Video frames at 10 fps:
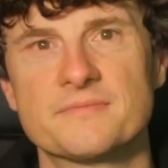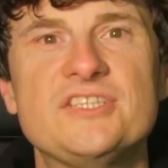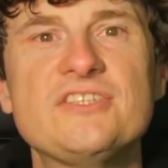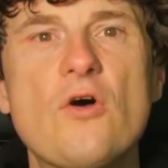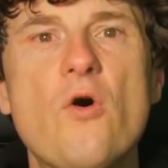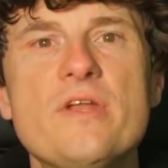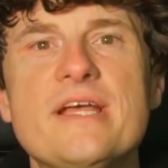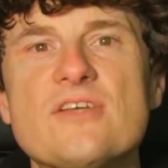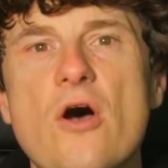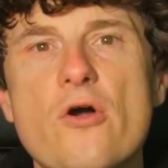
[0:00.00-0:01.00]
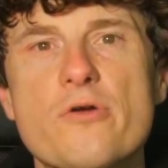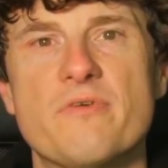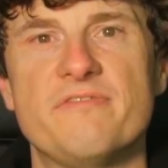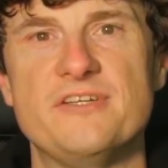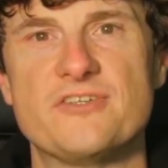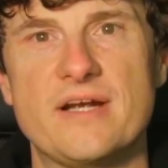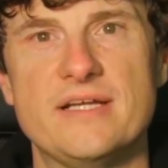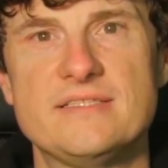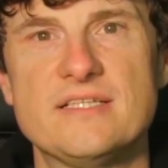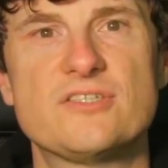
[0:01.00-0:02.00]
Just on his own, Ravindra
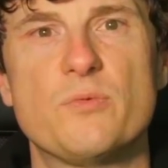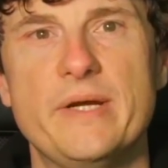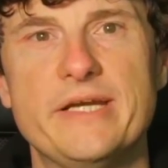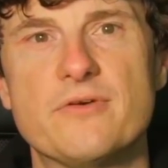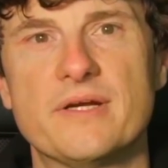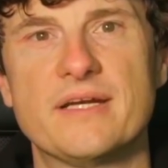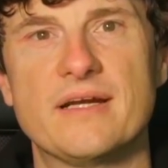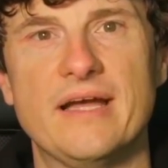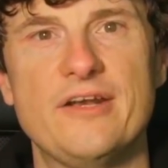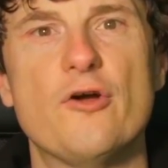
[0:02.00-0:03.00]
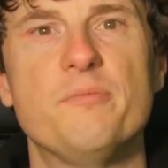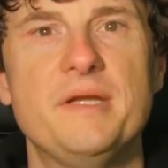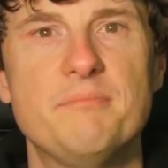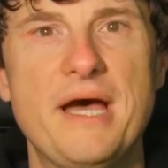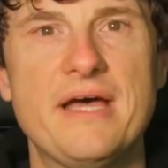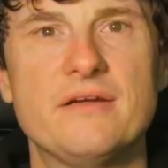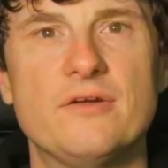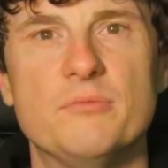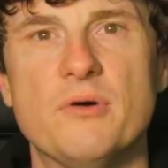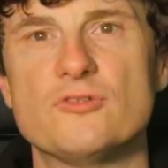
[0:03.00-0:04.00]
is such a weird cricketer, an opening bat
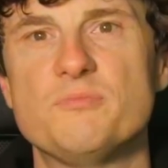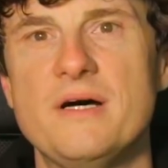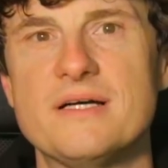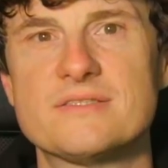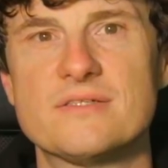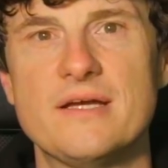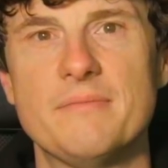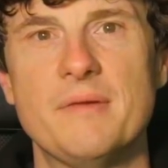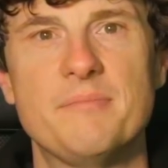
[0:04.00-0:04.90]
who bowls part-time,